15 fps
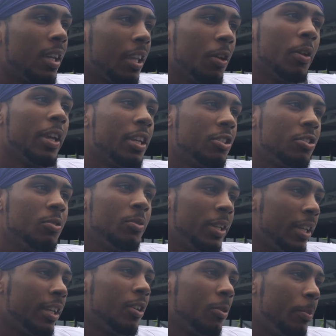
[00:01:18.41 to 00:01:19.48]
He'll hit you,
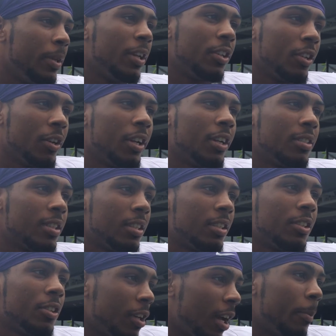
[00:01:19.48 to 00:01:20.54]
then he'll be in your ear
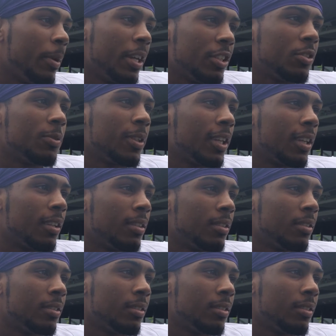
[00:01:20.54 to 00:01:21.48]
telling you, I'm going to hit you again.